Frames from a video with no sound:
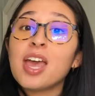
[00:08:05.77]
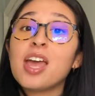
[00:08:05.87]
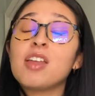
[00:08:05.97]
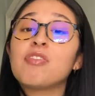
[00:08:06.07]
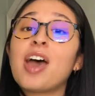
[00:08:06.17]

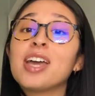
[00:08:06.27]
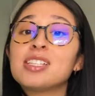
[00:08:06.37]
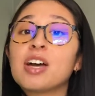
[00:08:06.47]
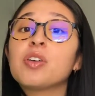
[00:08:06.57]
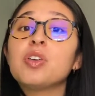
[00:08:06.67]
and if I
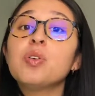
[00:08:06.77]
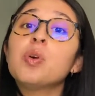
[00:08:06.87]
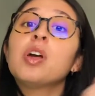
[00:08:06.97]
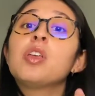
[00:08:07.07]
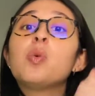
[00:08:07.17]
tell you
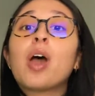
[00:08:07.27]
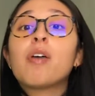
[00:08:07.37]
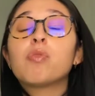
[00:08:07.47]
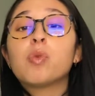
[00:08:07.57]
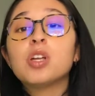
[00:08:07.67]
you
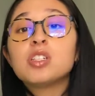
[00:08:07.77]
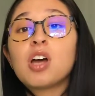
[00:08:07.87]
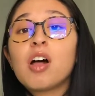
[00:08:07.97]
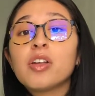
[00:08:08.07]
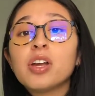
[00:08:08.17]
have
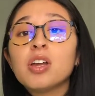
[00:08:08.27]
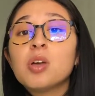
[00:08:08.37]
$1,